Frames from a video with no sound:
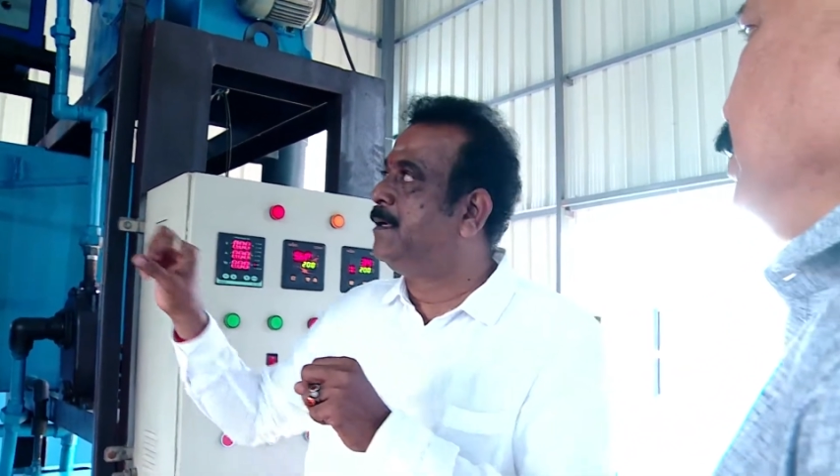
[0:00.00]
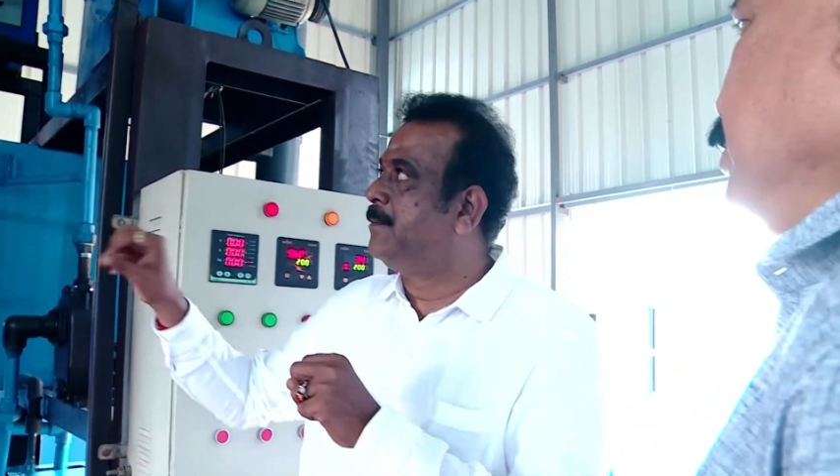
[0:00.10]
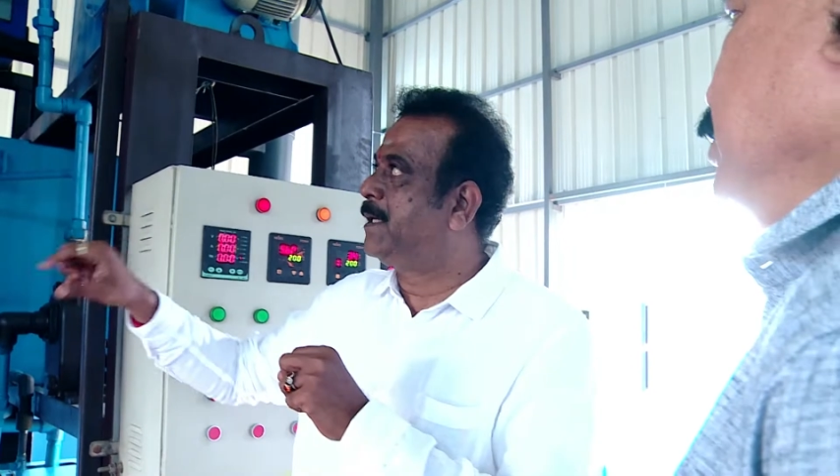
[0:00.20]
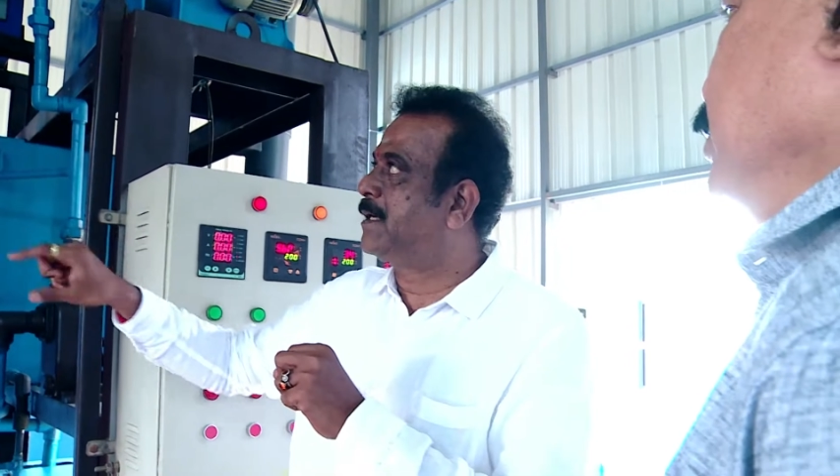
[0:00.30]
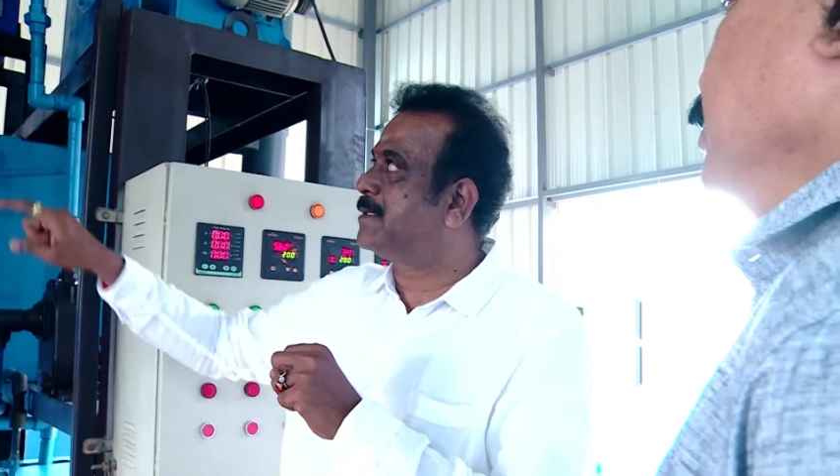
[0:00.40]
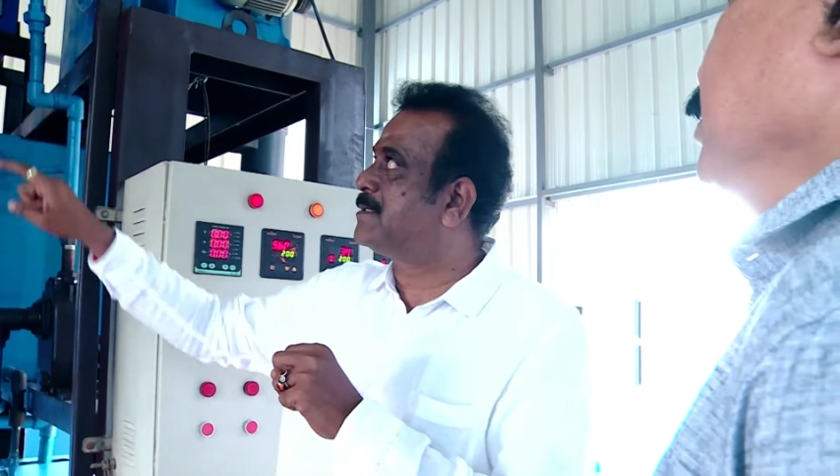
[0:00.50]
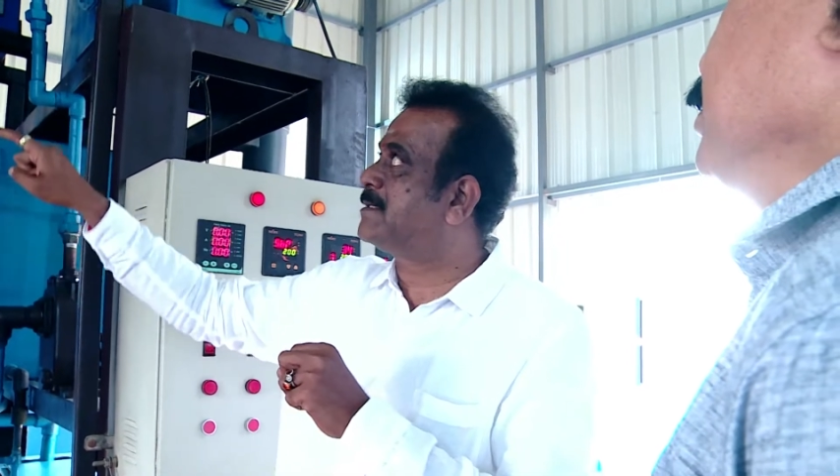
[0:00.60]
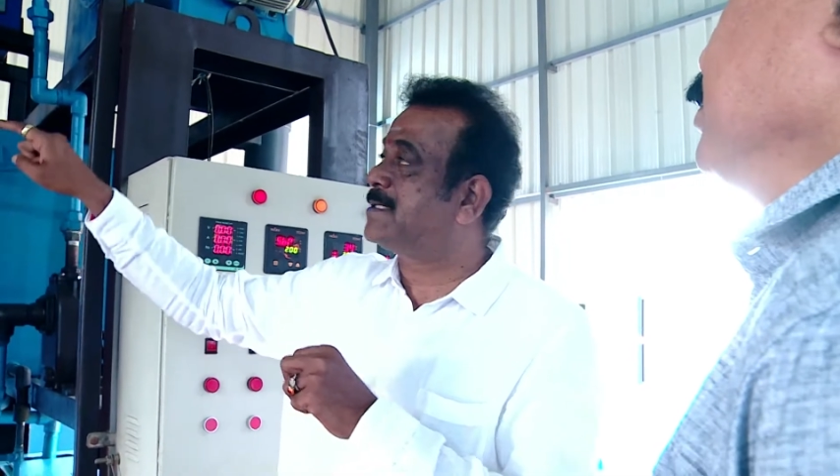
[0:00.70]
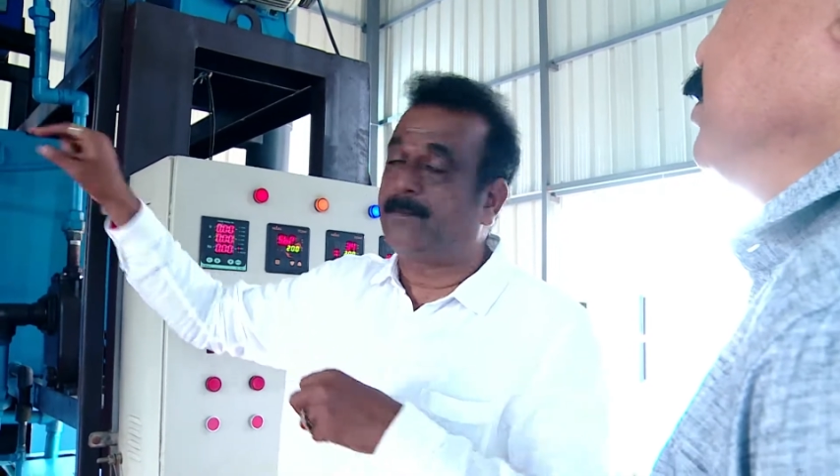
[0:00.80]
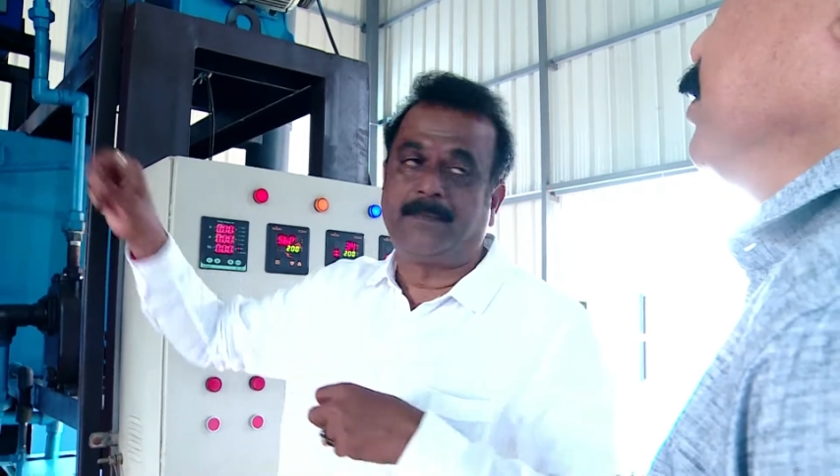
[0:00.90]
because
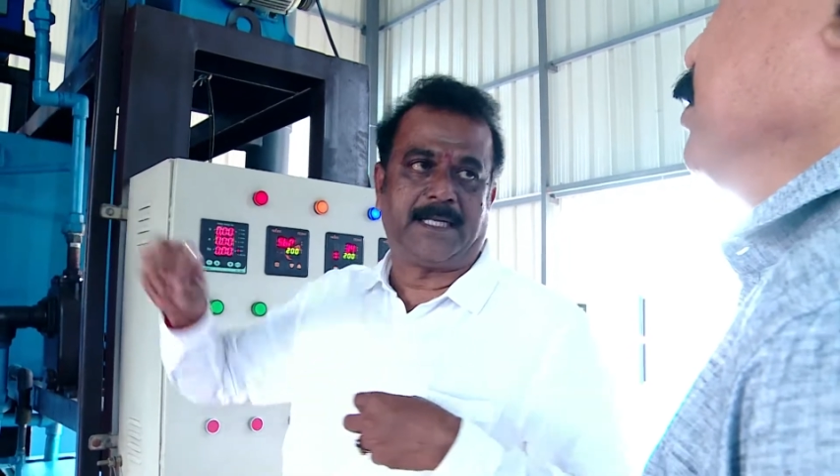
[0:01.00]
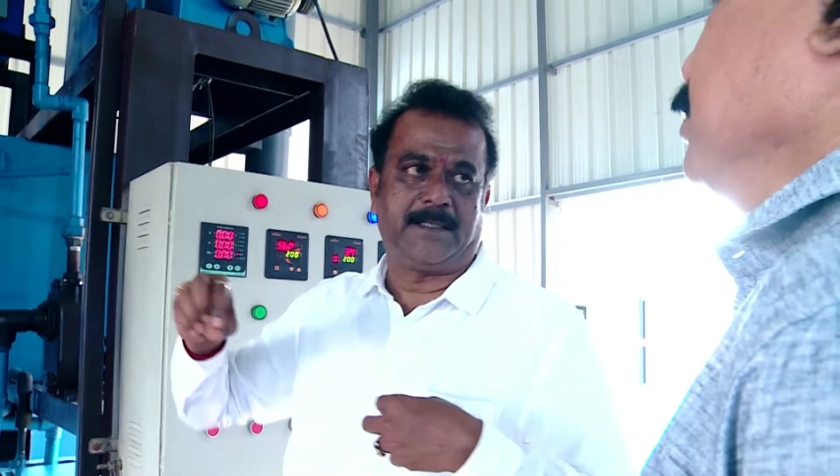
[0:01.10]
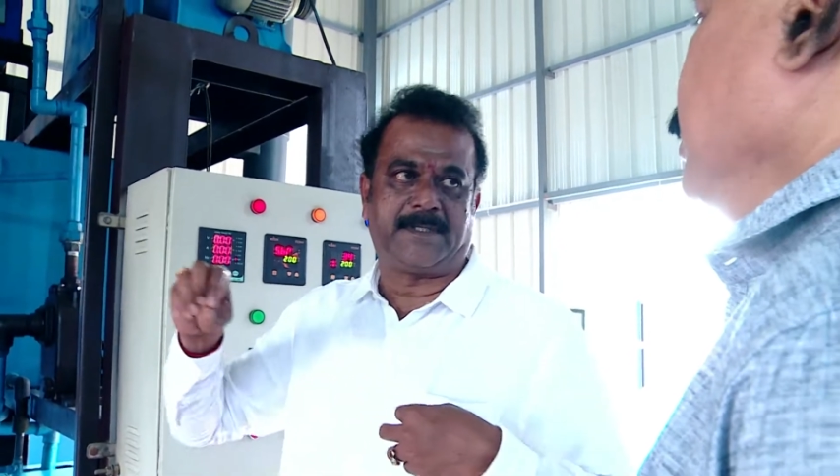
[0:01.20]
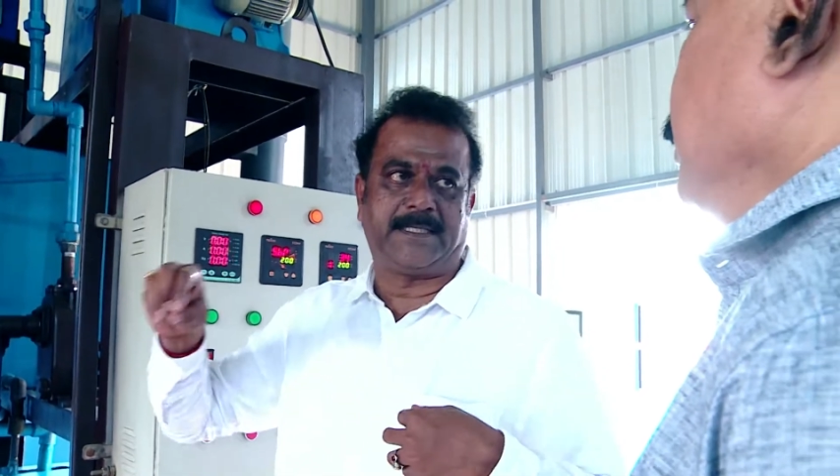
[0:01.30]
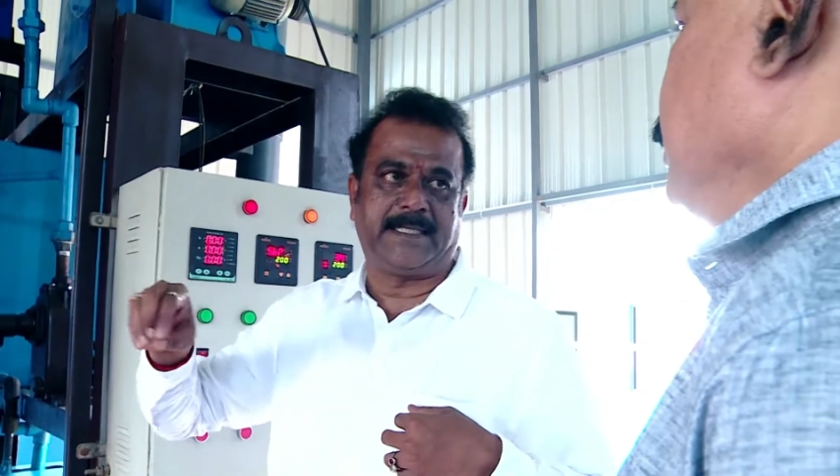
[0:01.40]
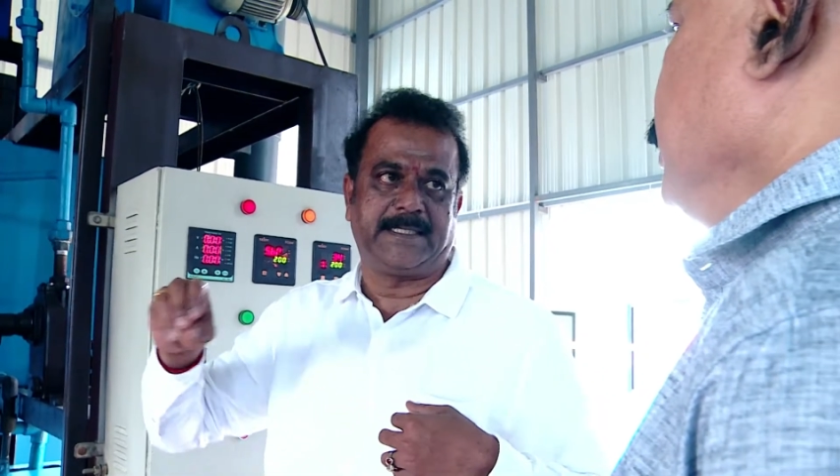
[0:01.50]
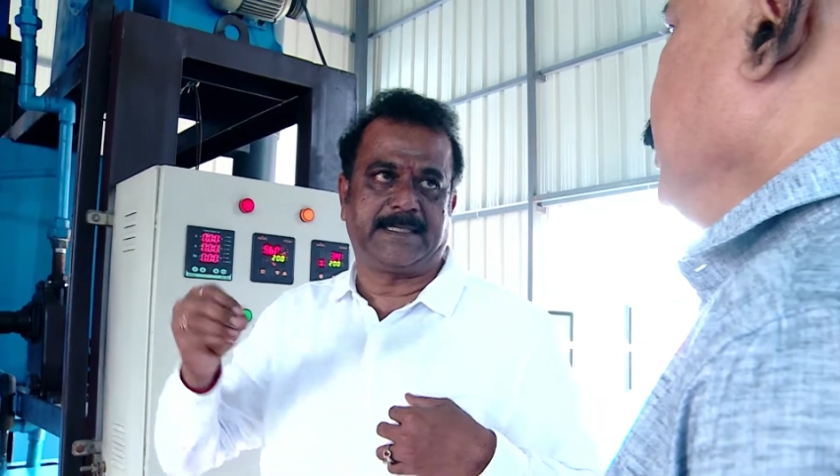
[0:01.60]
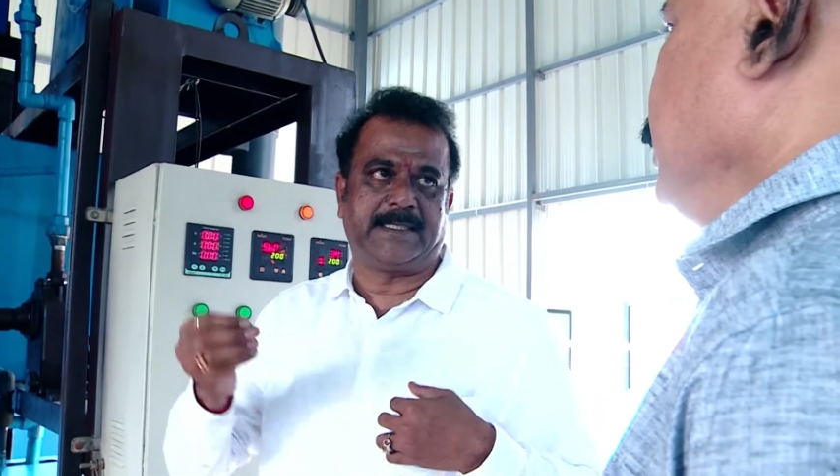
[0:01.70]
sometimes there is